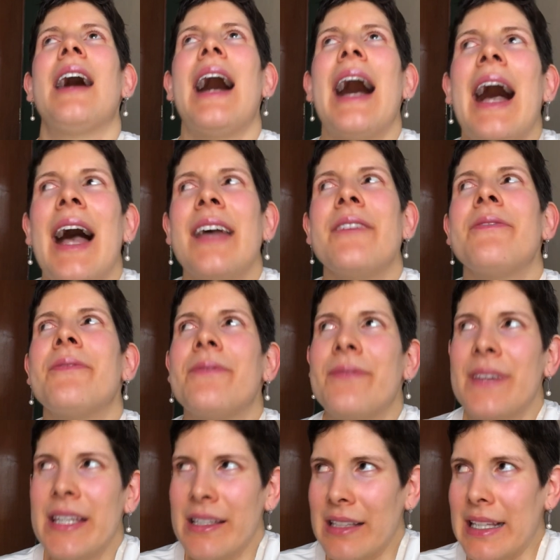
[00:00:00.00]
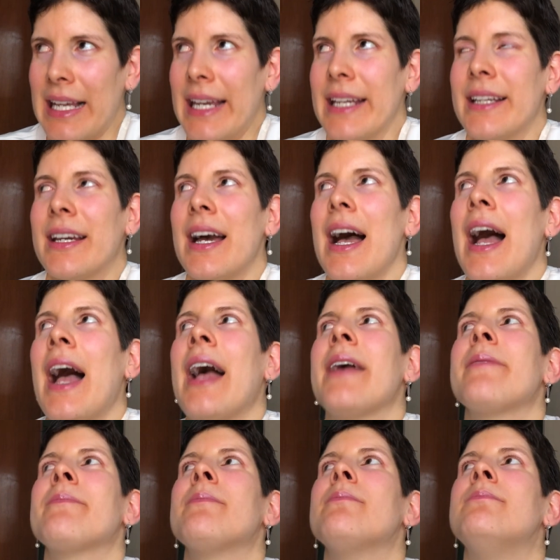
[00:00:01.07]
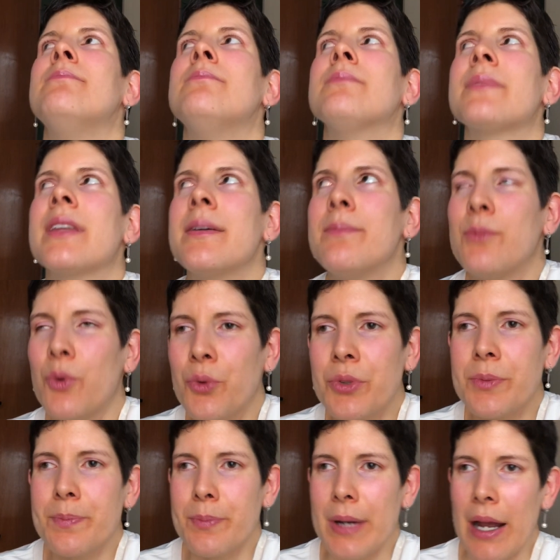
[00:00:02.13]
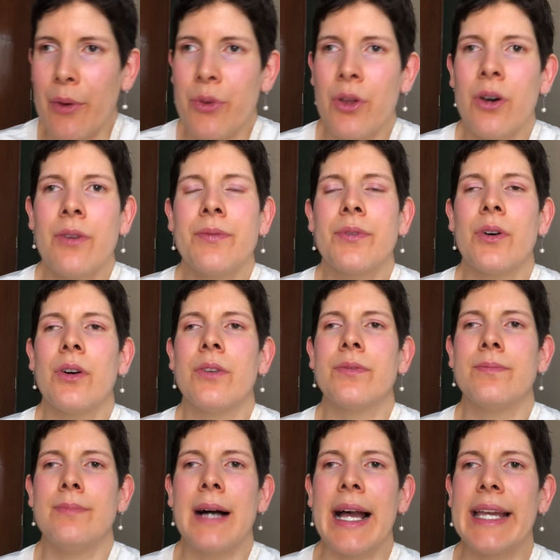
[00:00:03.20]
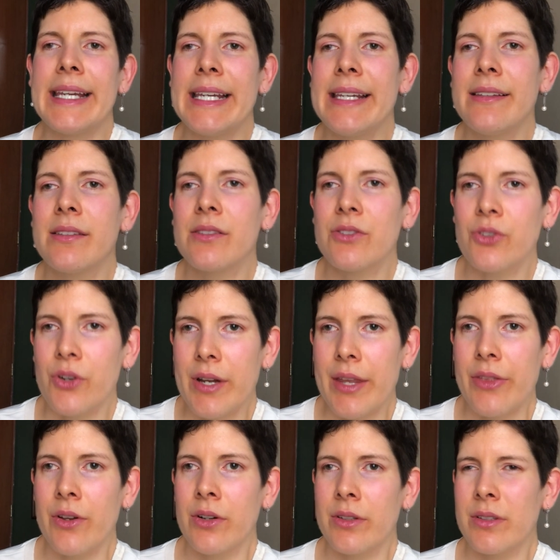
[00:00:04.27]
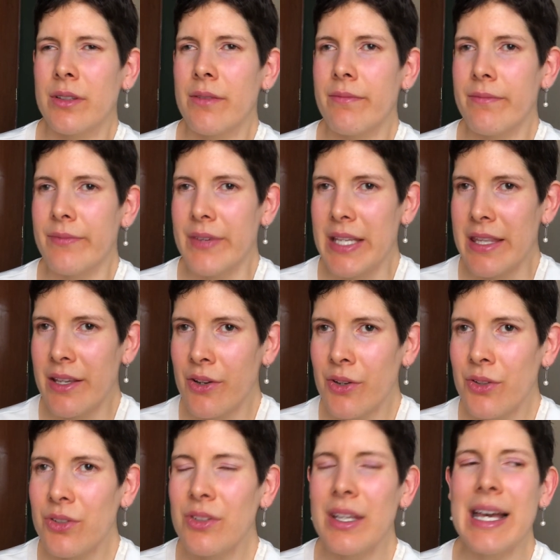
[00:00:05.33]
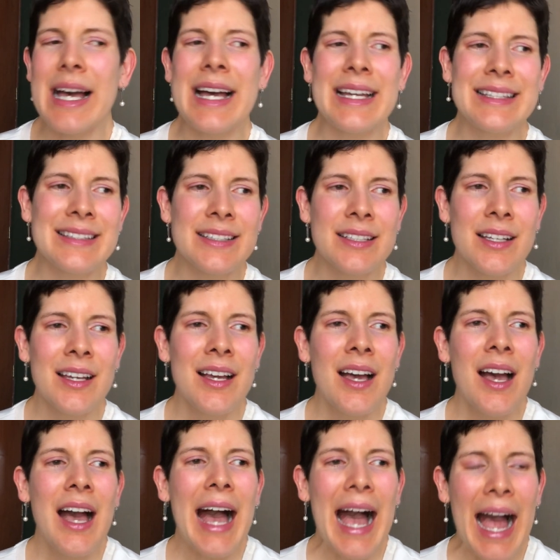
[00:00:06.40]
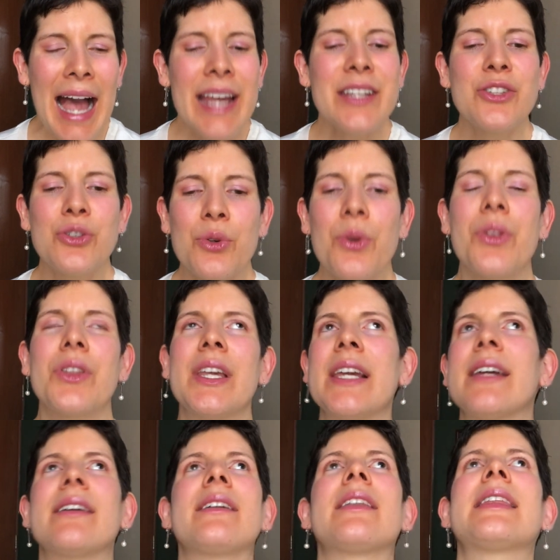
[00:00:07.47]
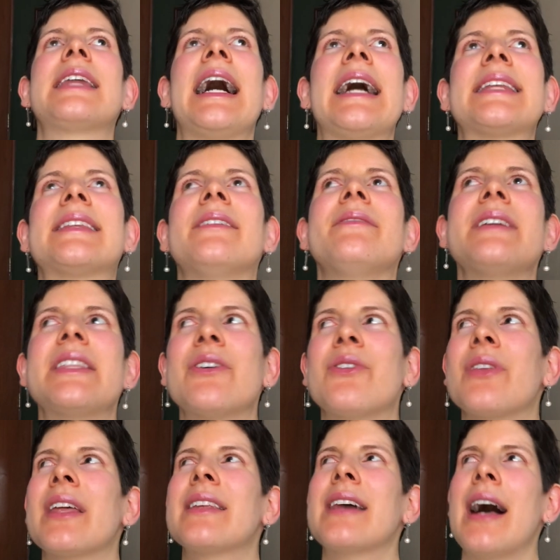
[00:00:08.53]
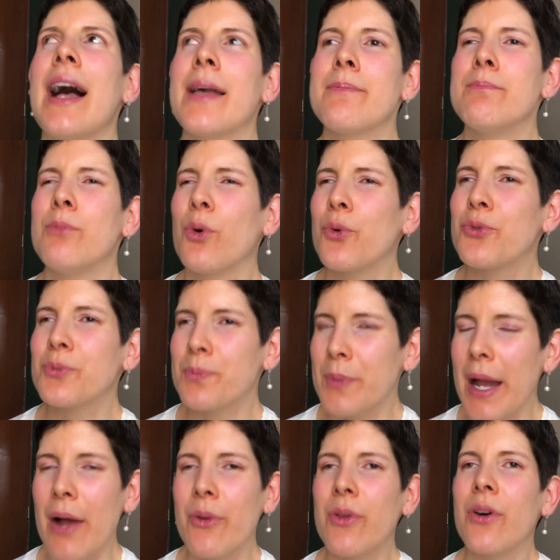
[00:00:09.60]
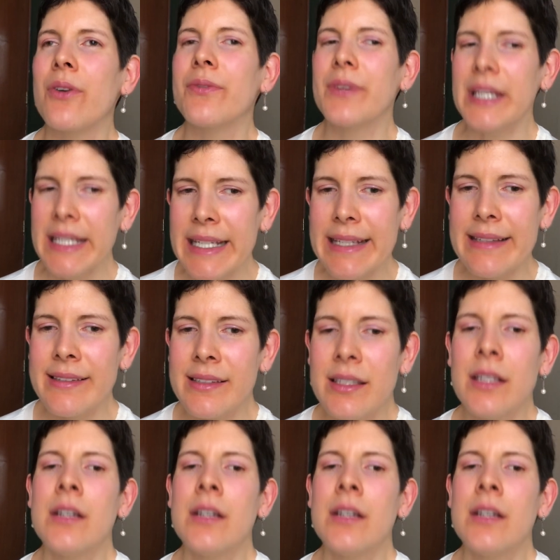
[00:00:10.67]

I feel like I'm the most proud of my historathon videos, and I do think that the video that I'm most proud of is